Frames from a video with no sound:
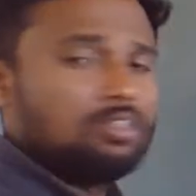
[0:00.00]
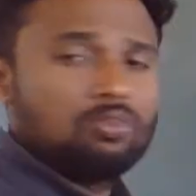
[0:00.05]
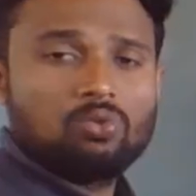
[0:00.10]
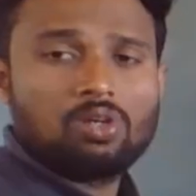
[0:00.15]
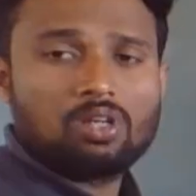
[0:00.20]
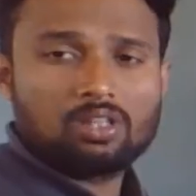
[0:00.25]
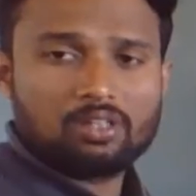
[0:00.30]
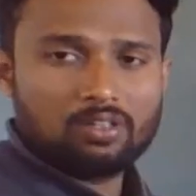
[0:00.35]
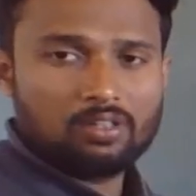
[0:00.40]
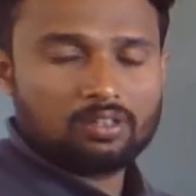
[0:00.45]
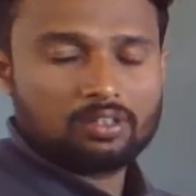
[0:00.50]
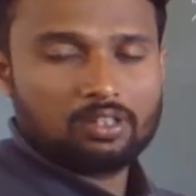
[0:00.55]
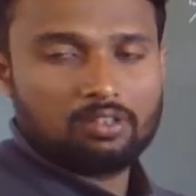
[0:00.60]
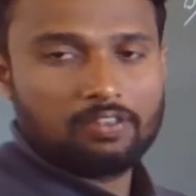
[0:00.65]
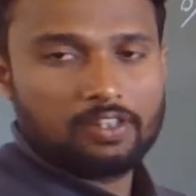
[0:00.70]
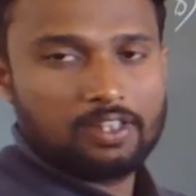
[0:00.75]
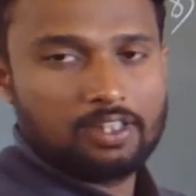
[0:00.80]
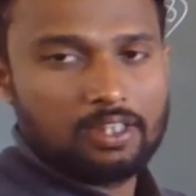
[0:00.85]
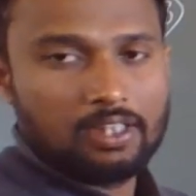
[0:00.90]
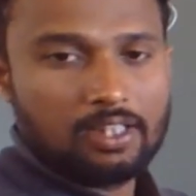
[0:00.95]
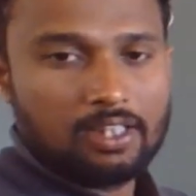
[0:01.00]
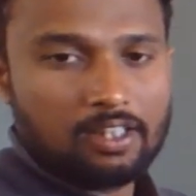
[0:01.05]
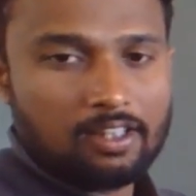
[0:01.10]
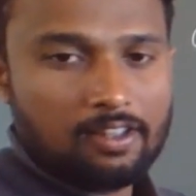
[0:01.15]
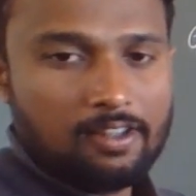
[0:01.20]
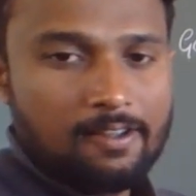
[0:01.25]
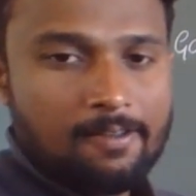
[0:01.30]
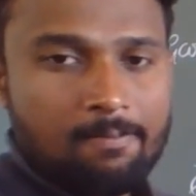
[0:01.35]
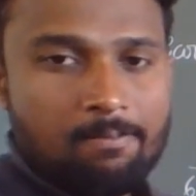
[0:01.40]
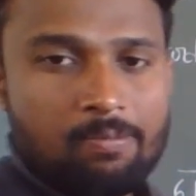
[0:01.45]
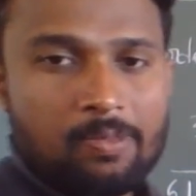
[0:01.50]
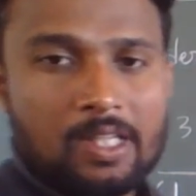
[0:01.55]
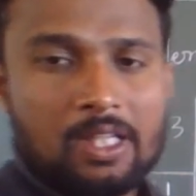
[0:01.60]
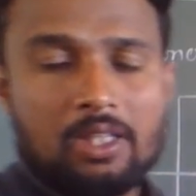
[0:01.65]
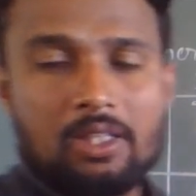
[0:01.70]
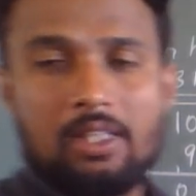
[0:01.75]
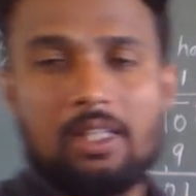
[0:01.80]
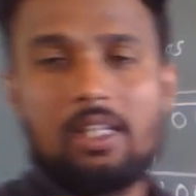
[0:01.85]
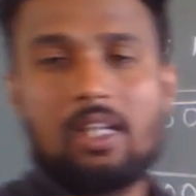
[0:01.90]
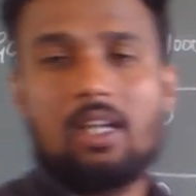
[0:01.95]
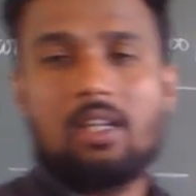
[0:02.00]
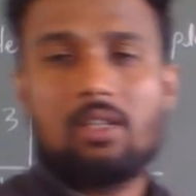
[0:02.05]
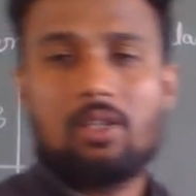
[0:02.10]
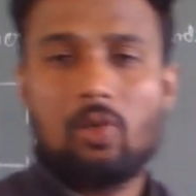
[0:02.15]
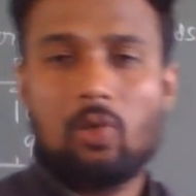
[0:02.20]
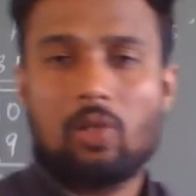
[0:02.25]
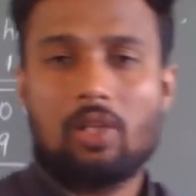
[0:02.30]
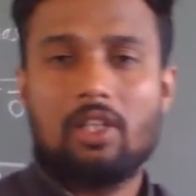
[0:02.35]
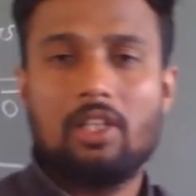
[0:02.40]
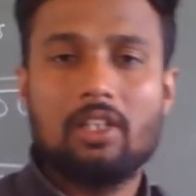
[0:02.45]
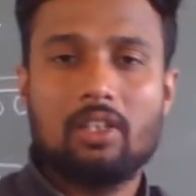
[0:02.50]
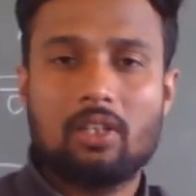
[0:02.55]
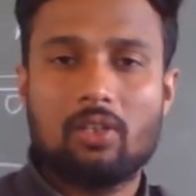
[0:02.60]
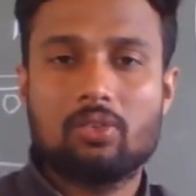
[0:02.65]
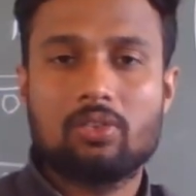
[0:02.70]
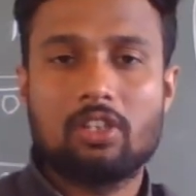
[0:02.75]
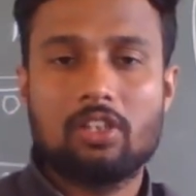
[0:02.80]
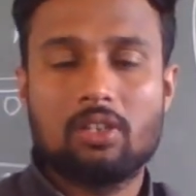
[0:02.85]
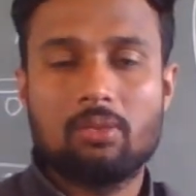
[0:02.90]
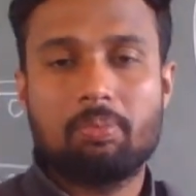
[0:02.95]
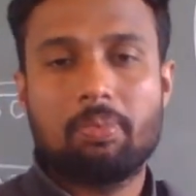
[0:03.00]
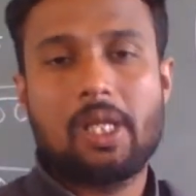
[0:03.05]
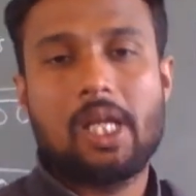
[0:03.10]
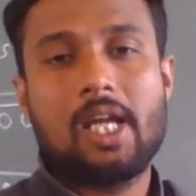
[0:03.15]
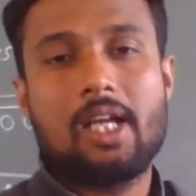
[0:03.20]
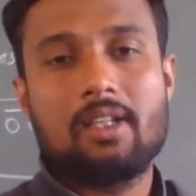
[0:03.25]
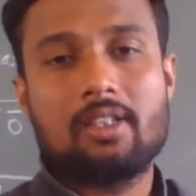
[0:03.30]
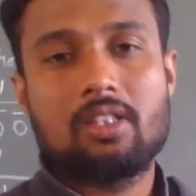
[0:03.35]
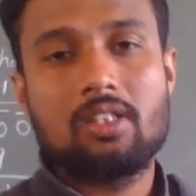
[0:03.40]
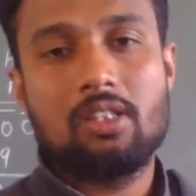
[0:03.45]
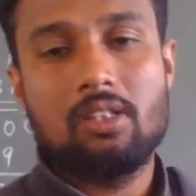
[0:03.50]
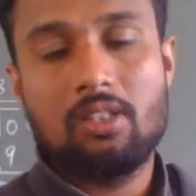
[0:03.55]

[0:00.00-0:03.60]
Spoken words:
What they are given here, there are totally 1000 plants.